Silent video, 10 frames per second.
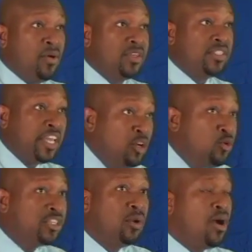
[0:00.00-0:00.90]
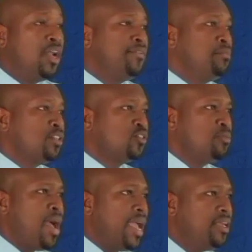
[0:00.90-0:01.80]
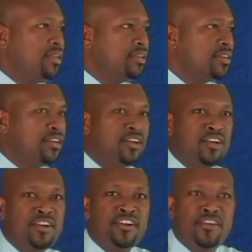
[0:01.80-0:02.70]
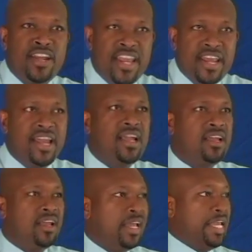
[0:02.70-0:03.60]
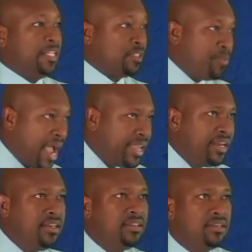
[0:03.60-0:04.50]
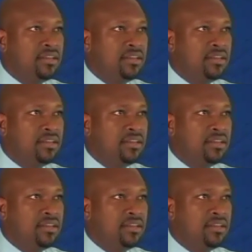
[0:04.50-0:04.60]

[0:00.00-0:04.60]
St. Lucia want from us to buy. Grenada is buying.